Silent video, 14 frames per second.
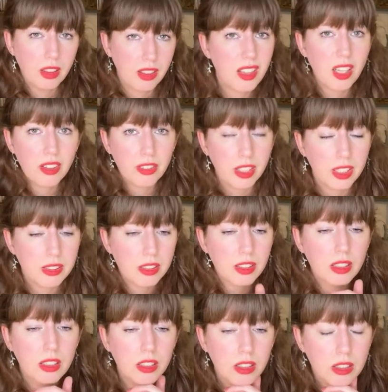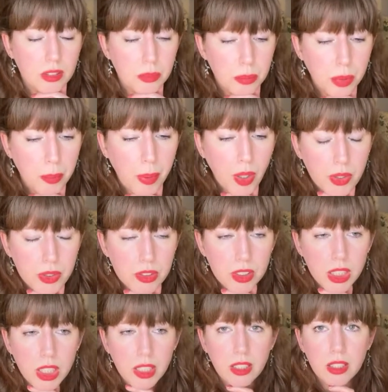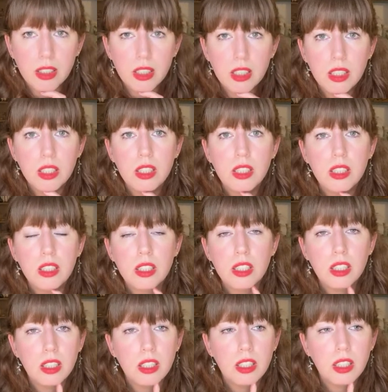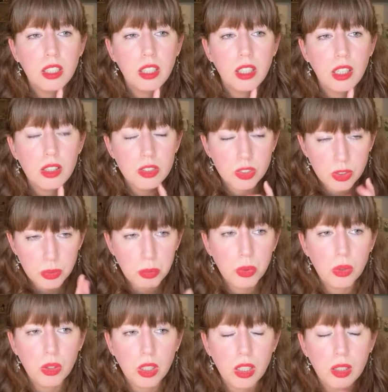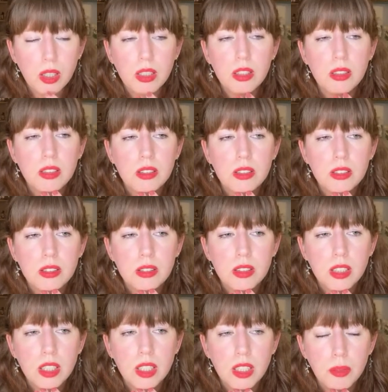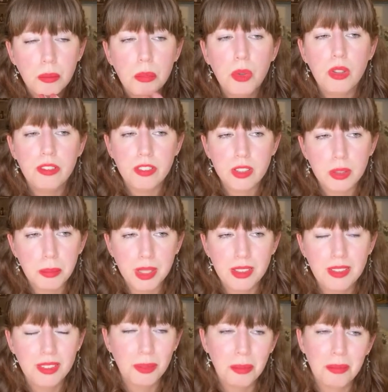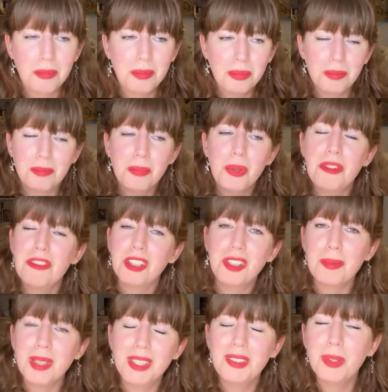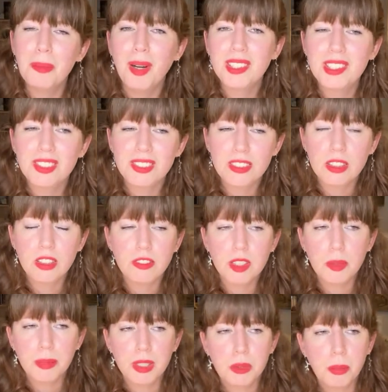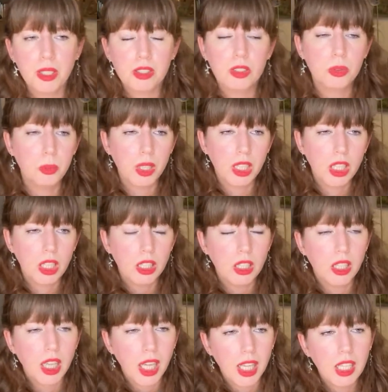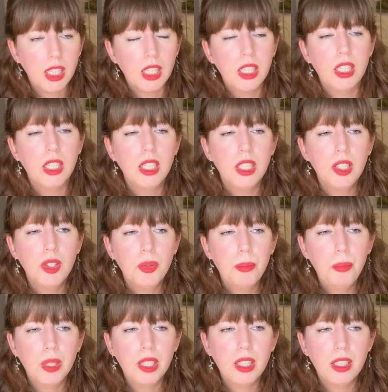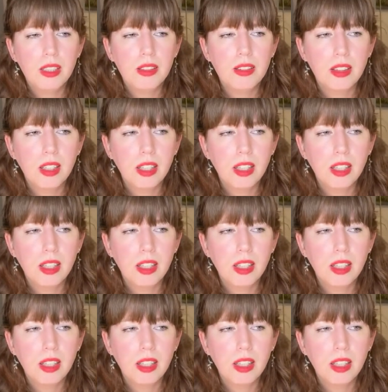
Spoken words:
theories that are proposing smaller, more fundamental particles than the fundamental particles we think are there. But